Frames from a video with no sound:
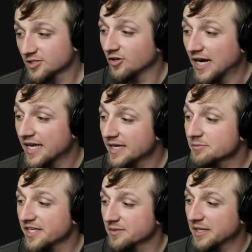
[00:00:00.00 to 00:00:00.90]
I am
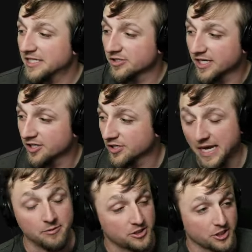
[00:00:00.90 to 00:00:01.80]
getting paid to write
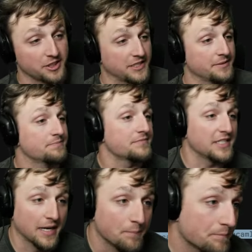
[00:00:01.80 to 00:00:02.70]
OCaml currently. Yeah.